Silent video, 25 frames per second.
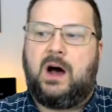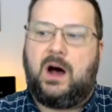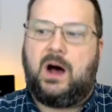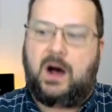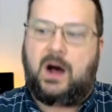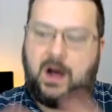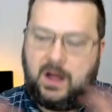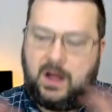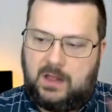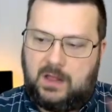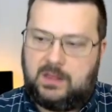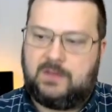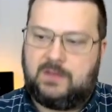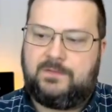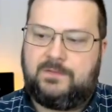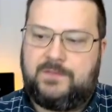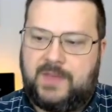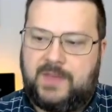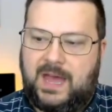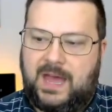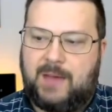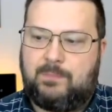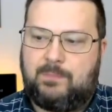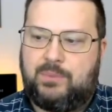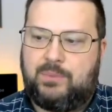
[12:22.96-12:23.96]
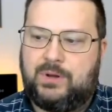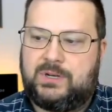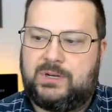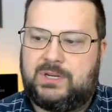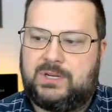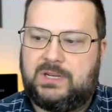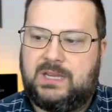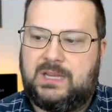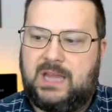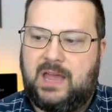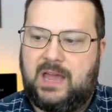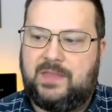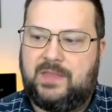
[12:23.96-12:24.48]
All of that put
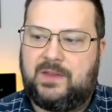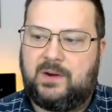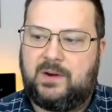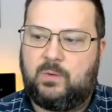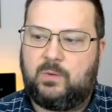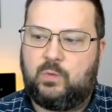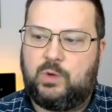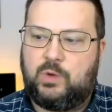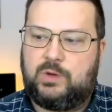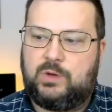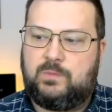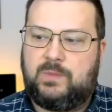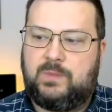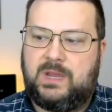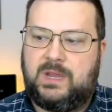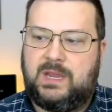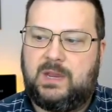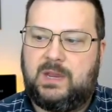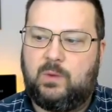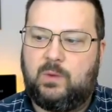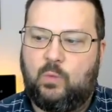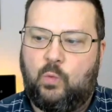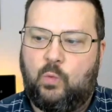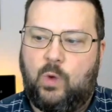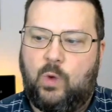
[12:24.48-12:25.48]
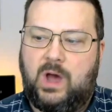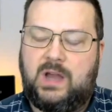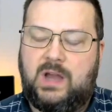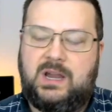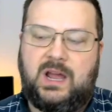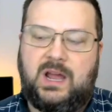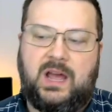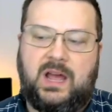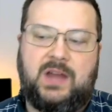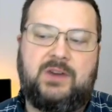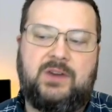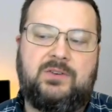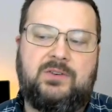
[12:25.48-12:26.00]
together would be
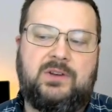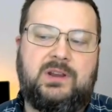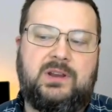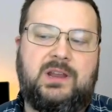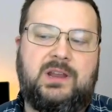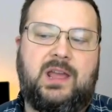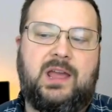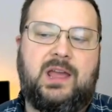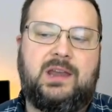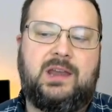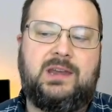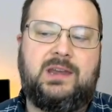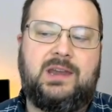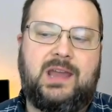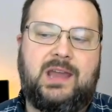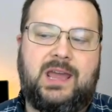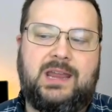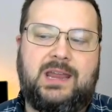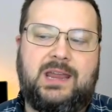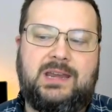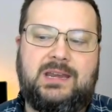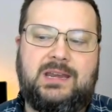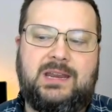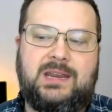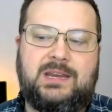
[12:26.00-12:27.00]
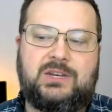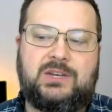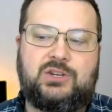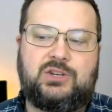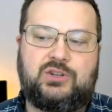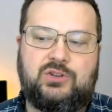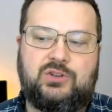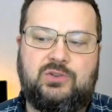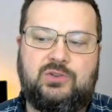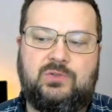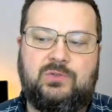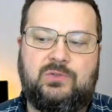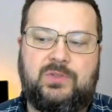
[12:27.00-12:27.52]

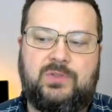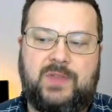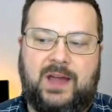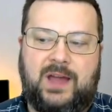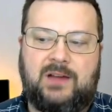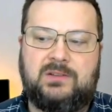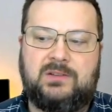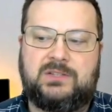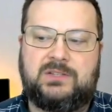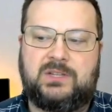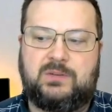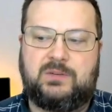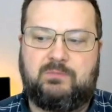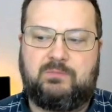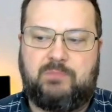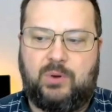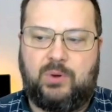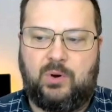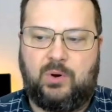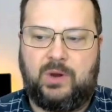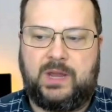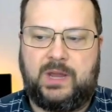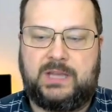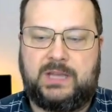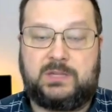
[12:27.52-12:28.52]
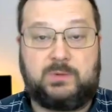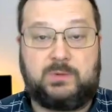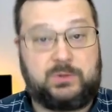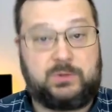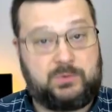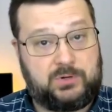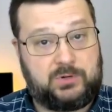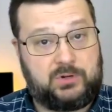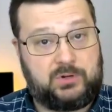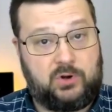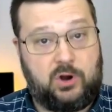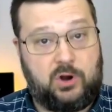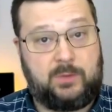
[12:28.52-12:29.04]
192,000 points, which
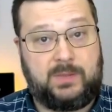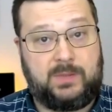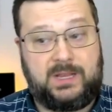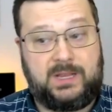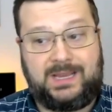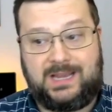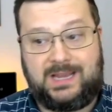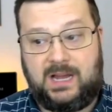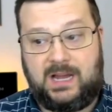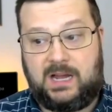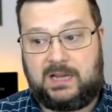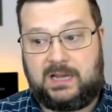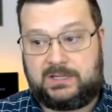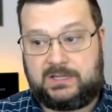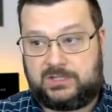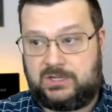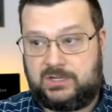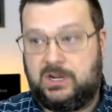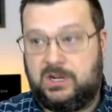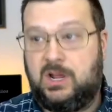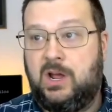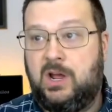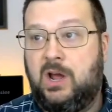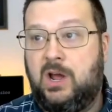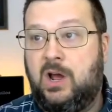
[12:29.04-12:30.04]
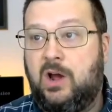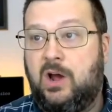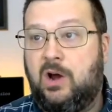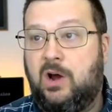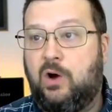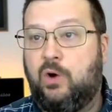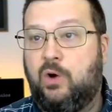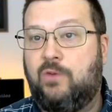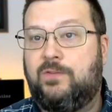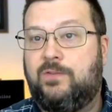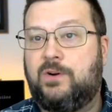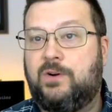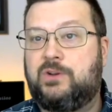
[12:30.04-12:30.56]
would normally cost
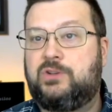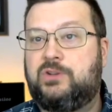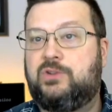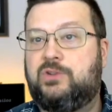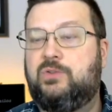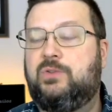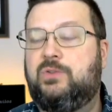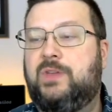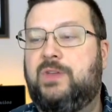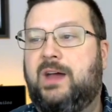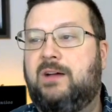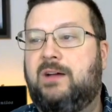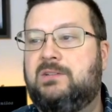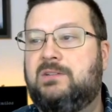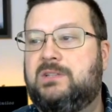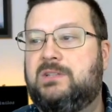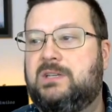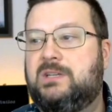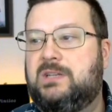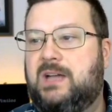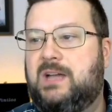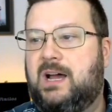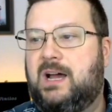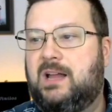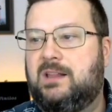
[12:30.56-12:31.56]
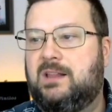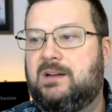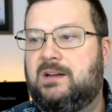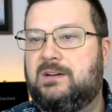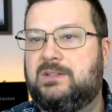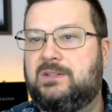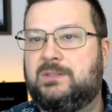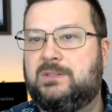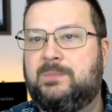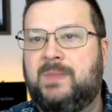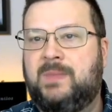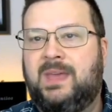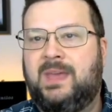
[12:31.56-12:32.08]
over
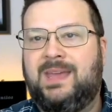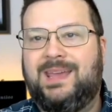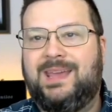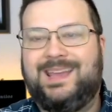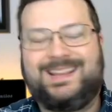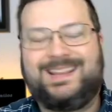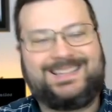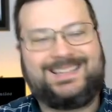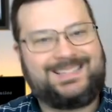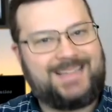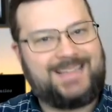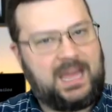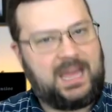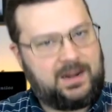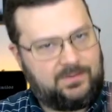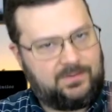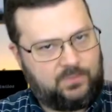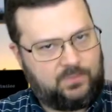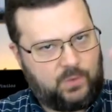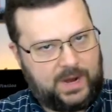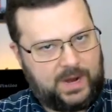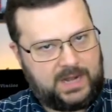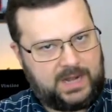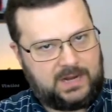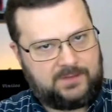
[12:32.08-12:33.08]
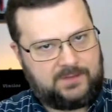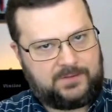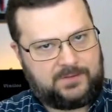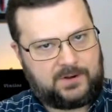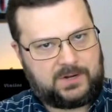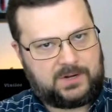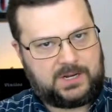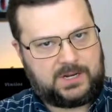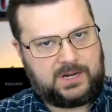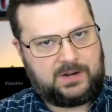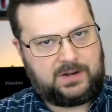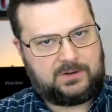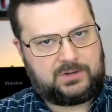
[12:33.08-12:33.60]
$2,000. Instead of waiting for
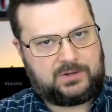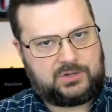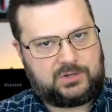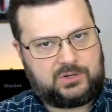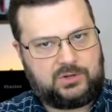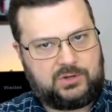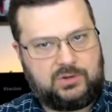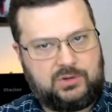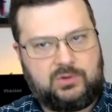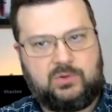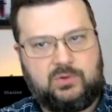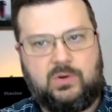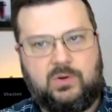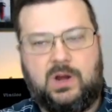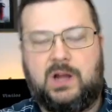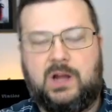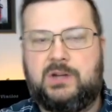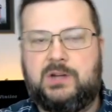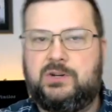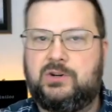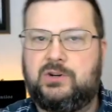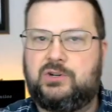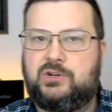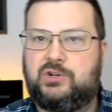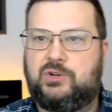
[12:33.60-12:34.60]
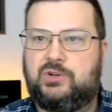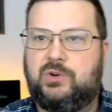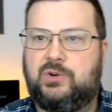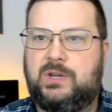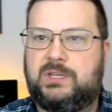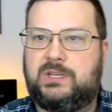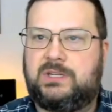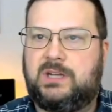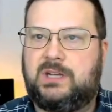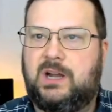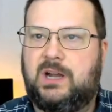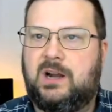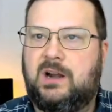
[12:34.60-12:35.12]
year two on your
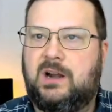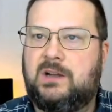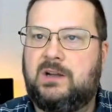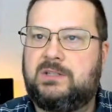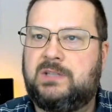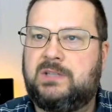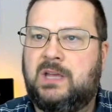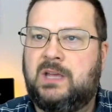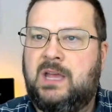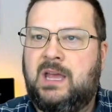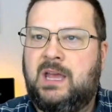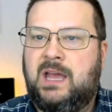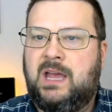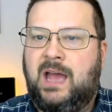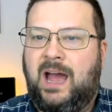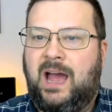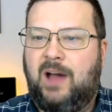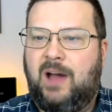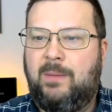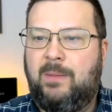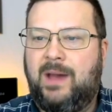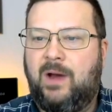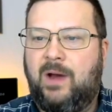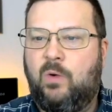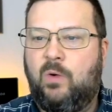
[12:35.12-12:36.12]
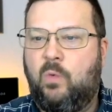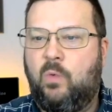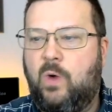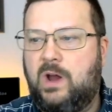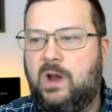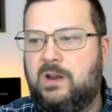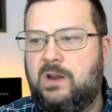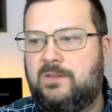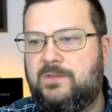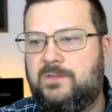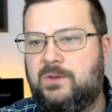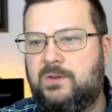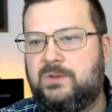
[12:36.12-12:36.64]
choice cards, how about one
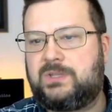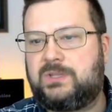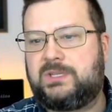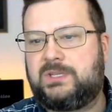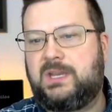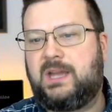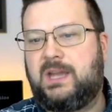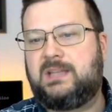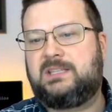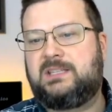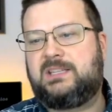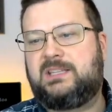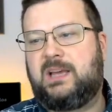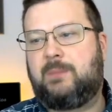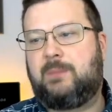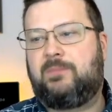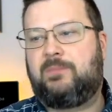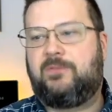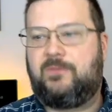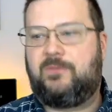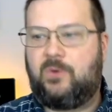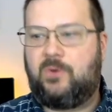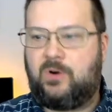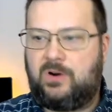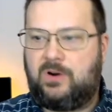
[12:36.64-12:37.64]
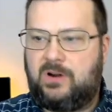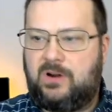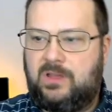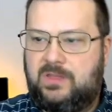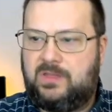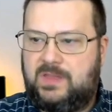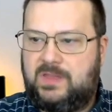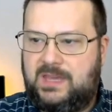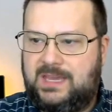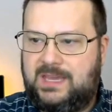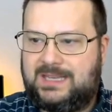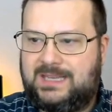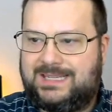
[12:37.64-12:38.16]
of you signs up for
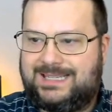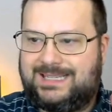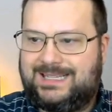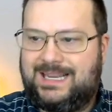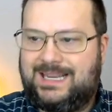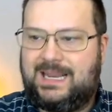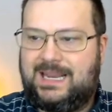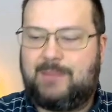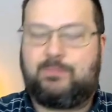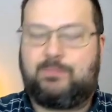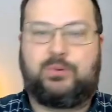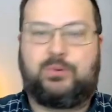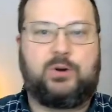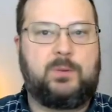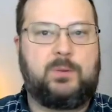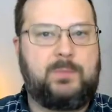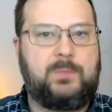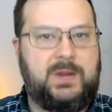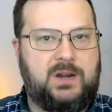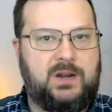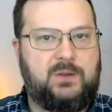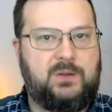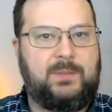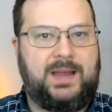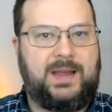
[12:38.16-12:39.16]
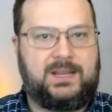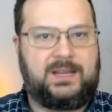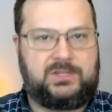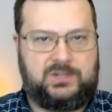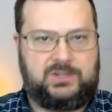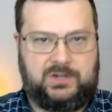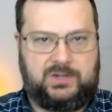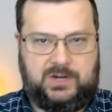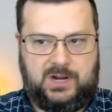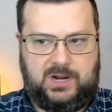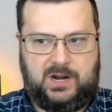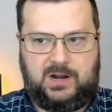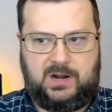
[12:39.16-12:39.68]
the Citi Premier
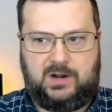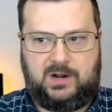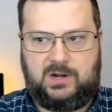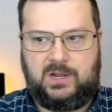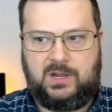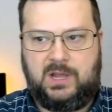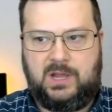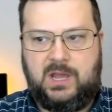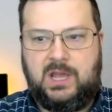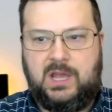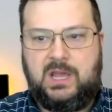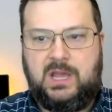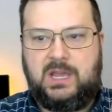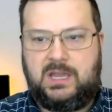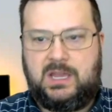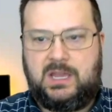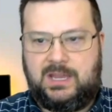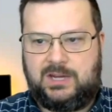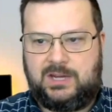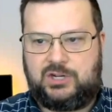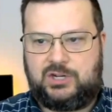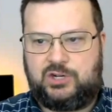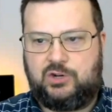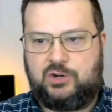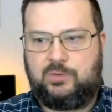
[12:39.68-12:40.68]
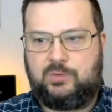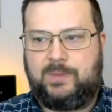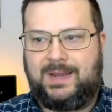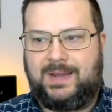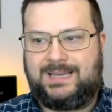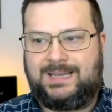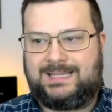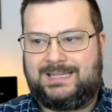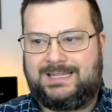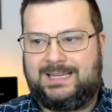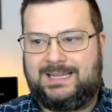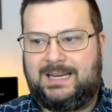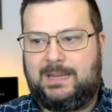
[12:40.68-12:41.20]
MasterCard issued by
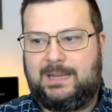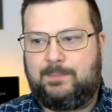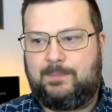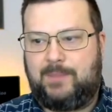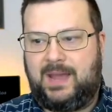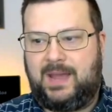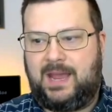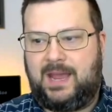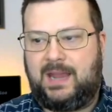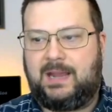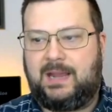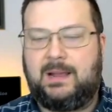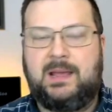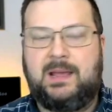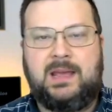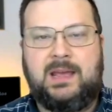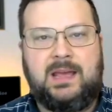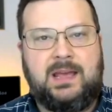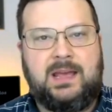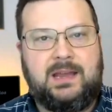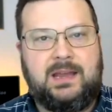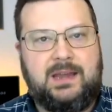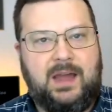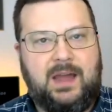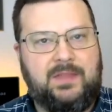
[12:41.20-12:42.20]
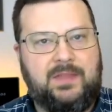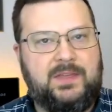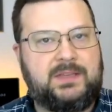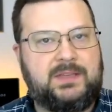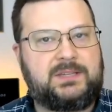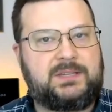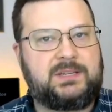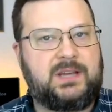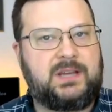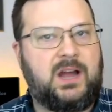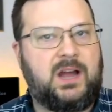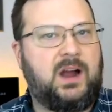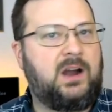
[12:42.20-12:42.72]
Citibank? Now, this
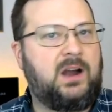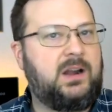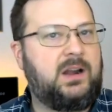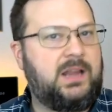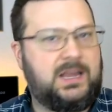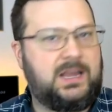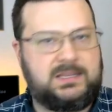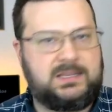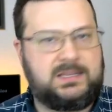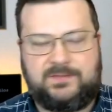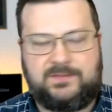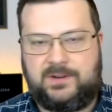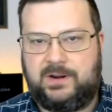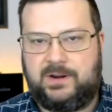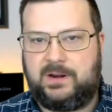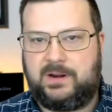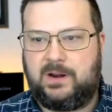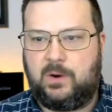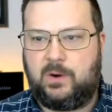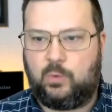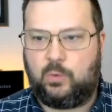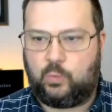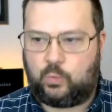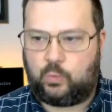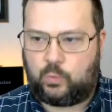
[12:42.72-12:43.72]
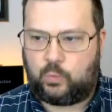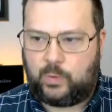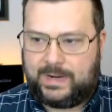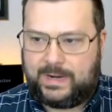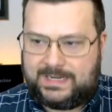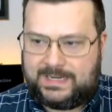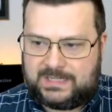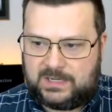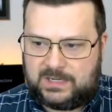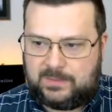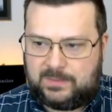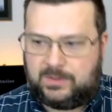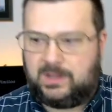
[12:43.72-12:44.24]
card has a very
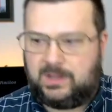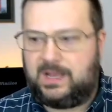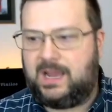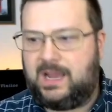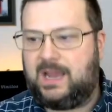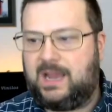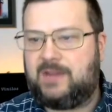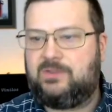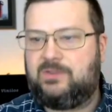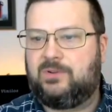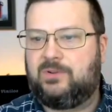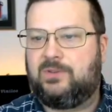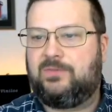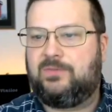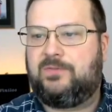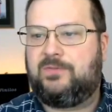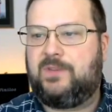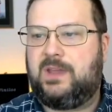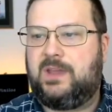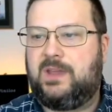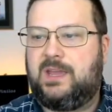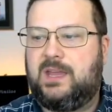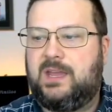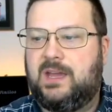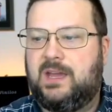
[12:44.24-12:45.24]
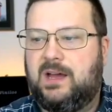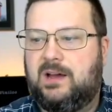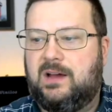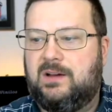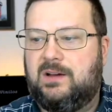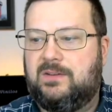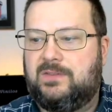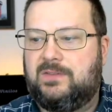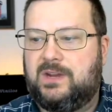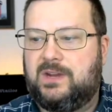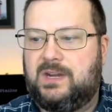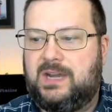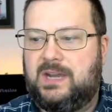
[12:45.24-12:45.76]
reasonable annual fee
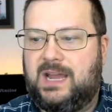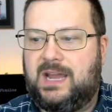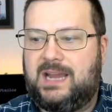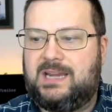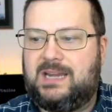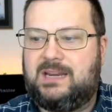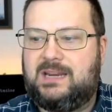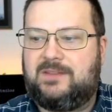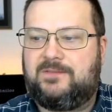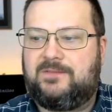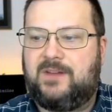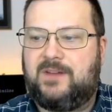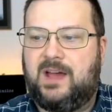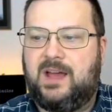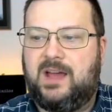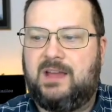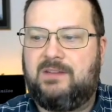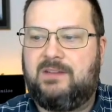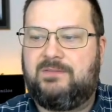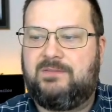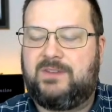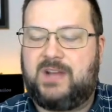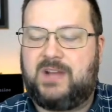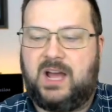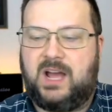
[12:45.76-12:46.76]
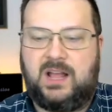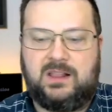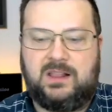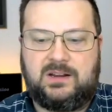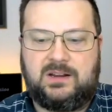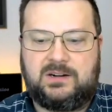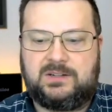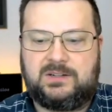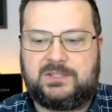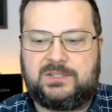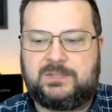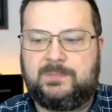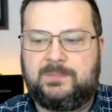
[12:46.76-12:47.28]
of
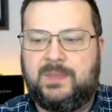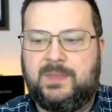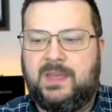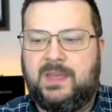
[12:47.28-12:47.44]
$95,